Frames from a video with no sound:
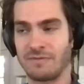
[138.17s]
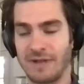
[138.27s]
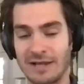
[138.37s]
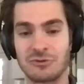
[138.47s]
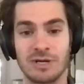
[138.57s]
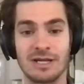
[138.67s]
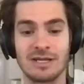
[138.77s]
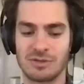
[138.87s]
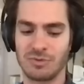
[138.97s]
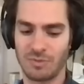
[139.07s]
Flattery
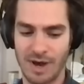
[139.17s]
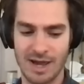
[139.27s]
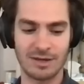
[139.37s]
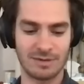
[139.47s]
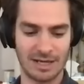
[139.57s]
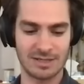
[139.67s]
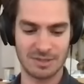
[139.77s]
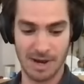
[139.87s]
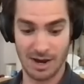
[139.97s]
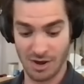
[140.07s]
is the way
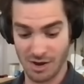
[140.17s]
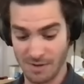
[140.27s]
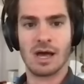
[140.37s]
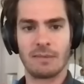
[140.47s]
into my heart.